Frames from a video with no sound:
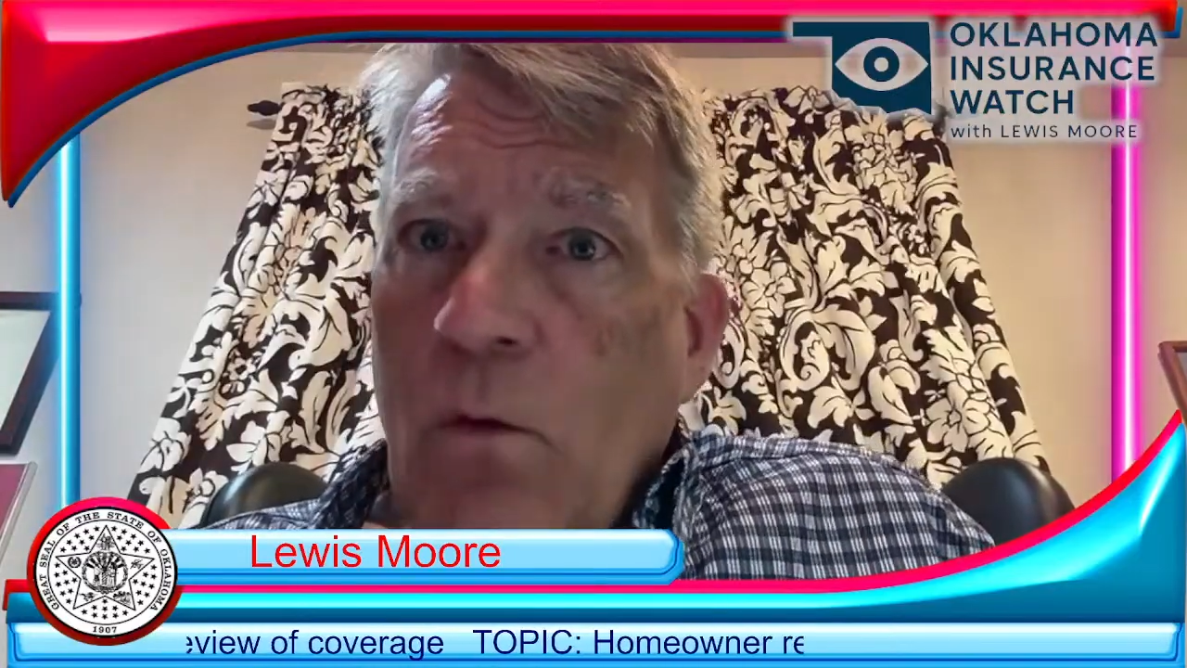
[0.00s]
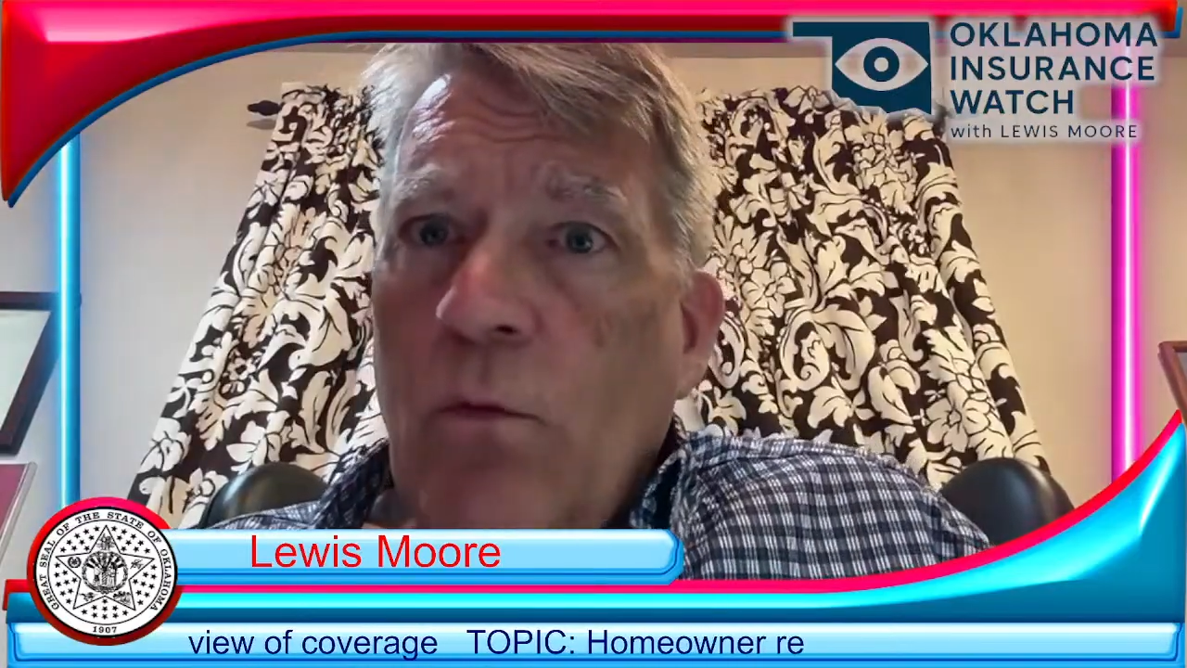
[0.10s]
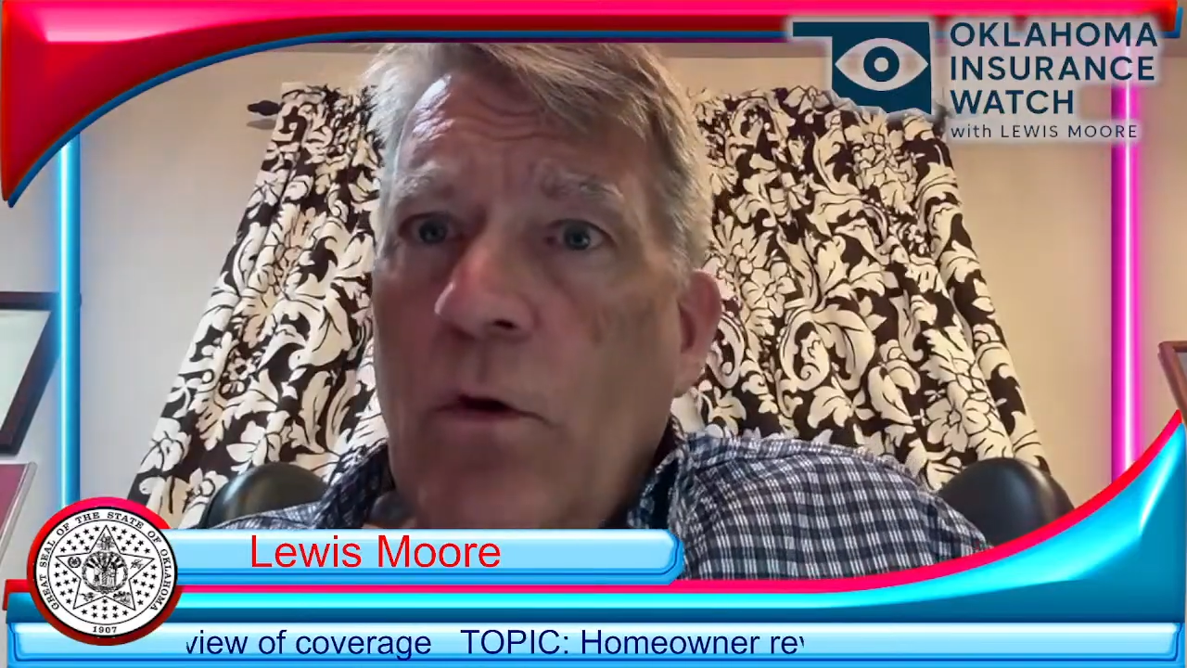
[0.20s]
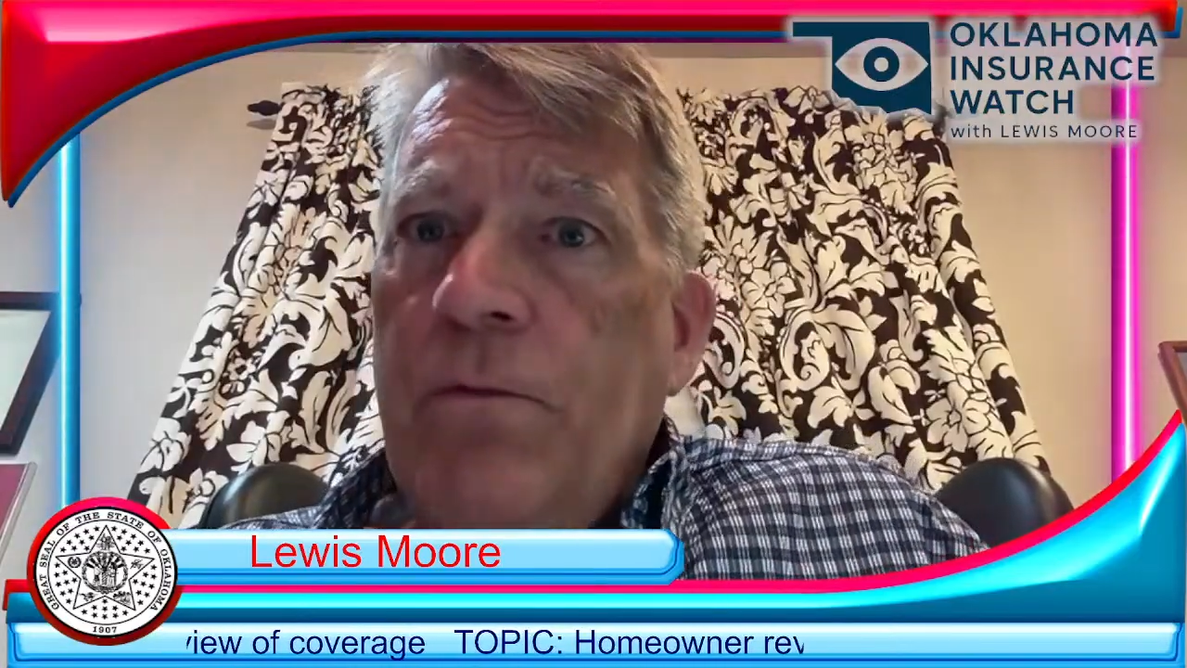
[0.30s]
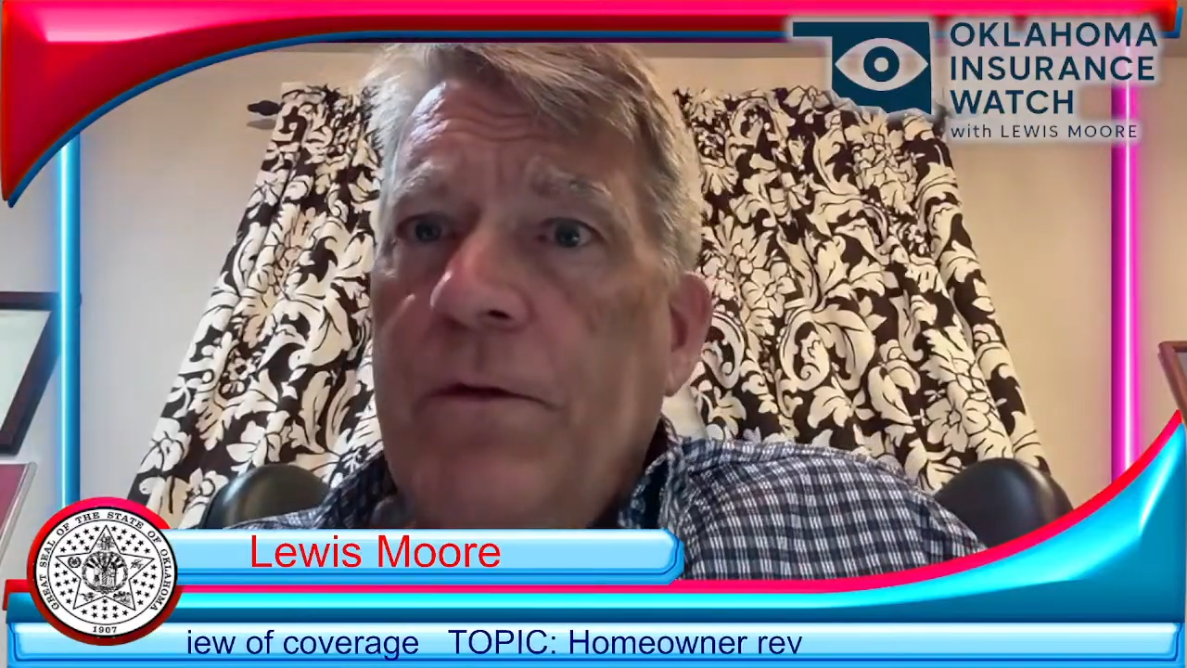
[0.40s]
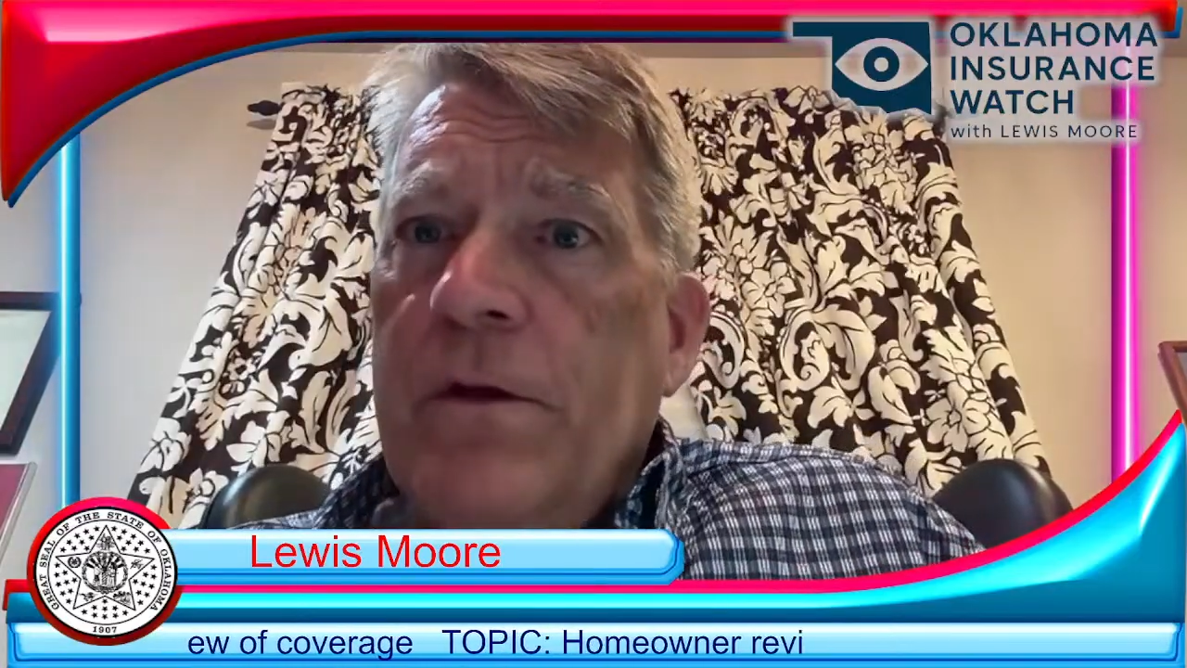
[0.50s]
roof